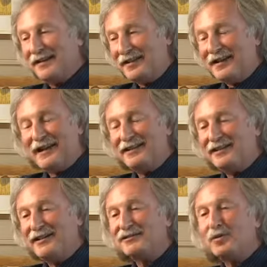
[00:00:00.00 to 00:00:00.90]
the
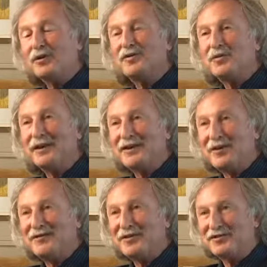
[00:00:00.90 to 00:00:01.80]
NAET is a wonderful way to
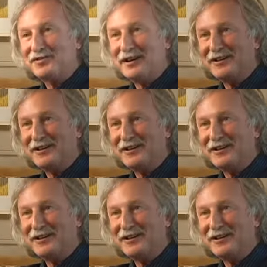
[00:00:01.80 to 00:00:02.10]
go after the food